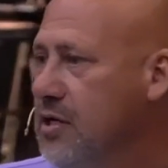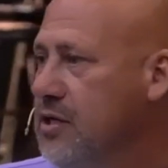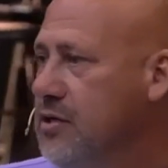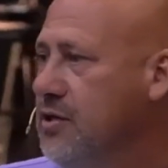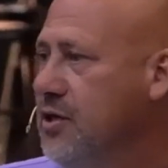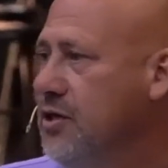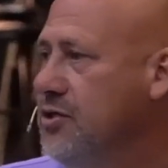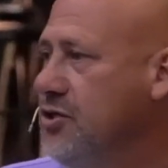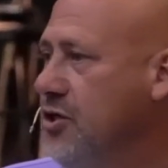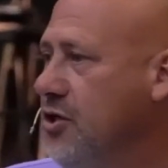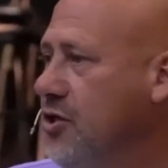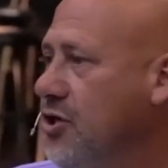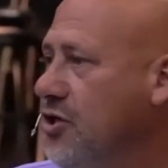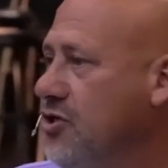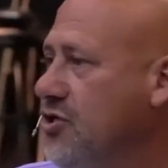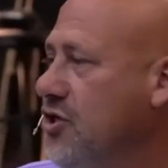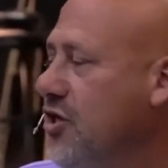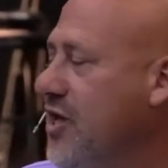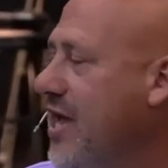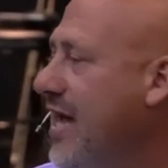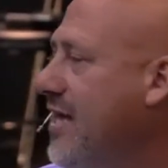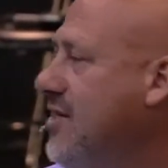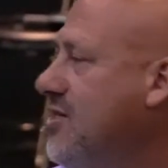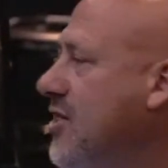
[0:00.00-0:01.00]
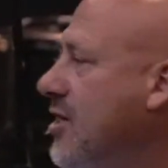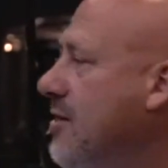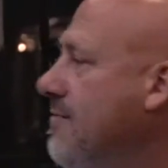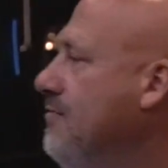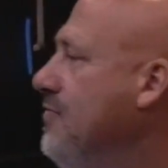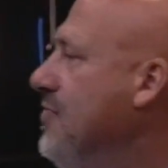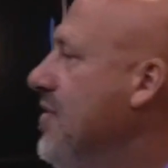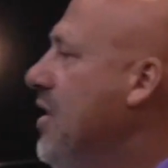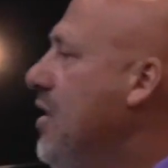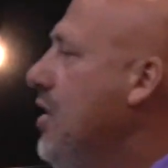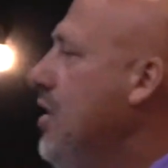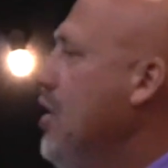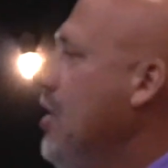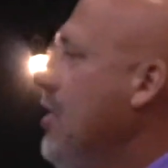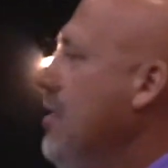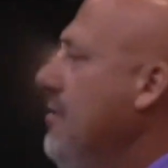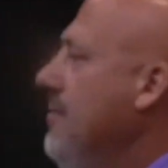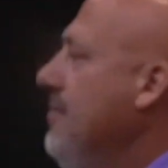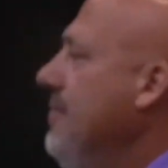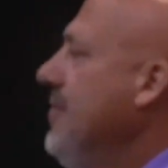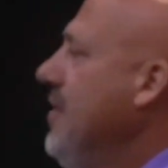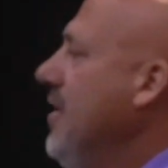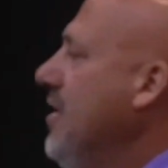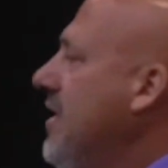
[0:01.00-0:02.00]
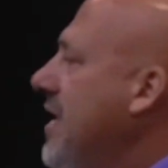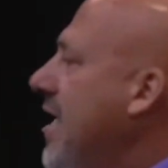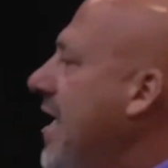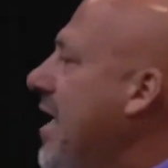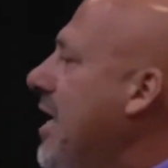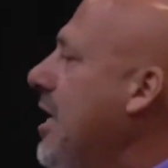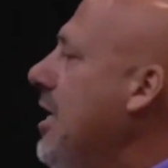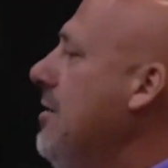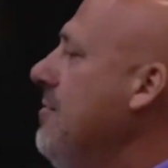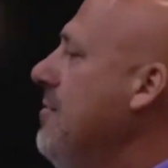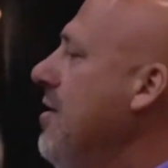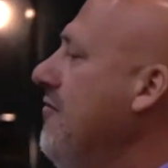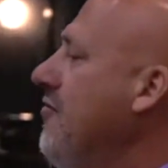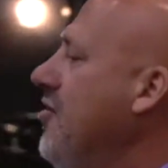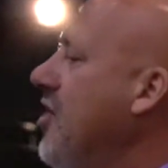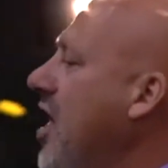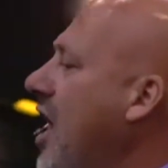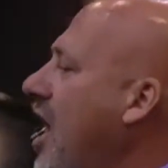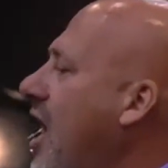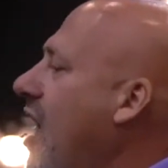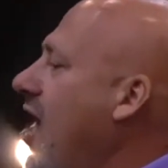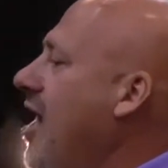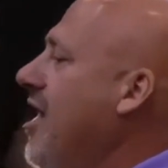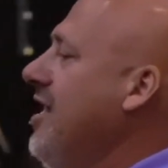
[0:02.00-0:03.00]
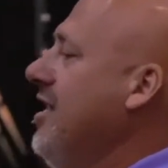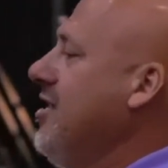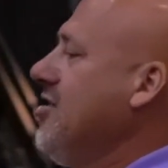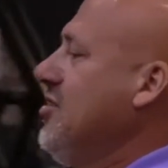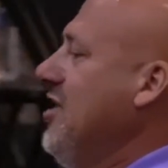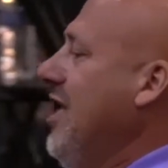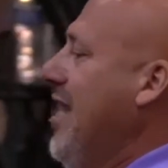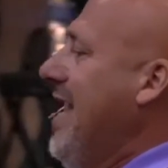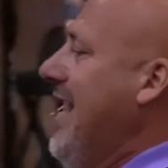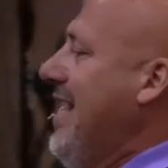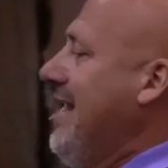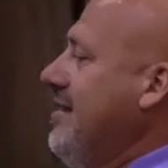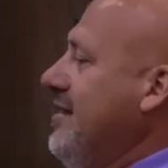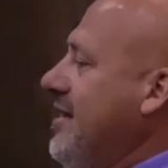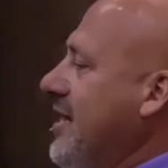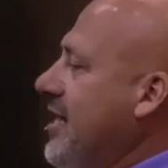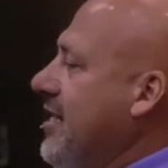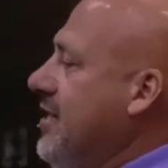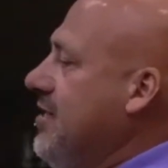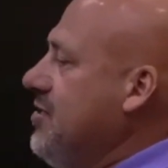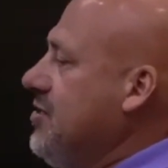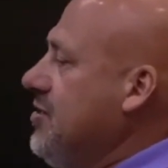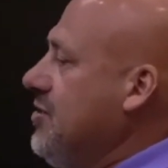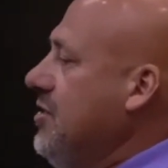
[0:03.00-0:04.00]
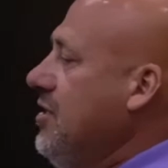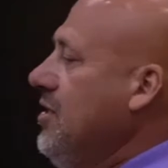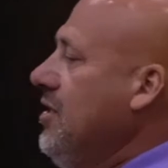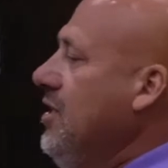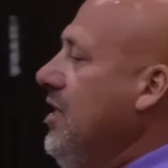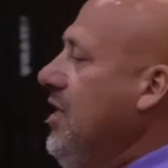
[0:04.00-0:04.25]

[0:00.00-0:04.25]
Did you catch it? The kingdom of God is like this.